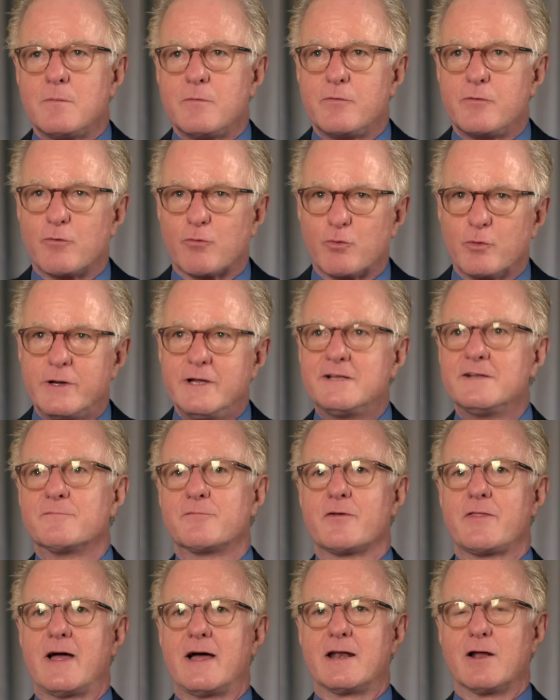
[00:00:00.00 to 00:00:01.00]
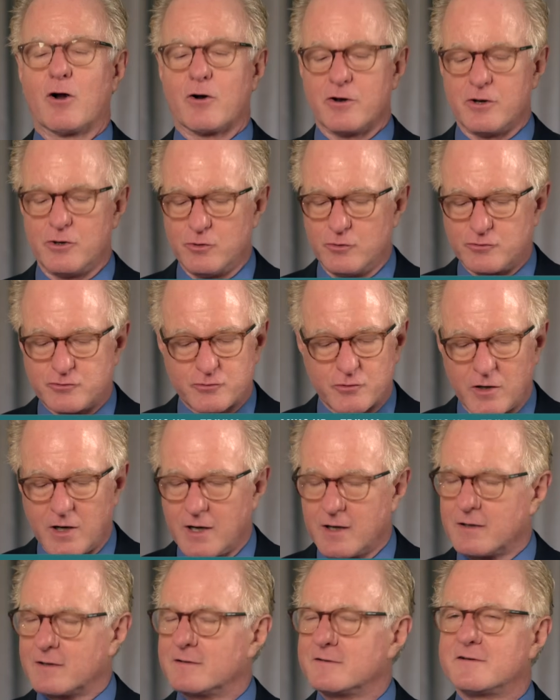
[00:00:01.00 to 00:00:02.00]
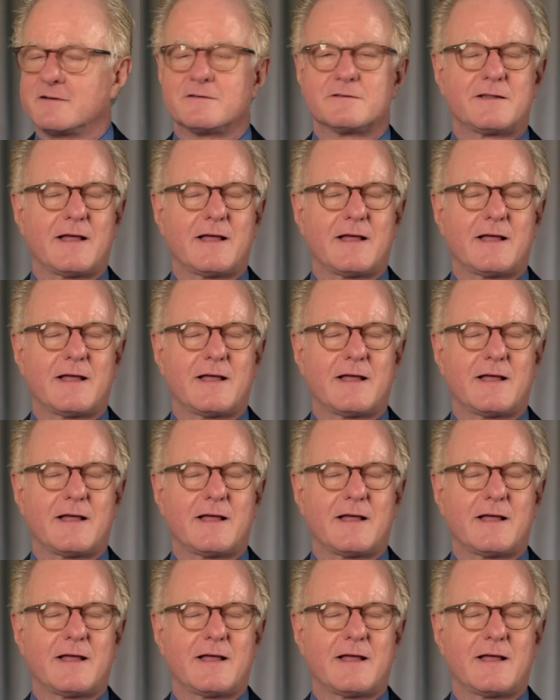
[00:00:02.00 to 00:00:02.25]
The reason for that are new drugs,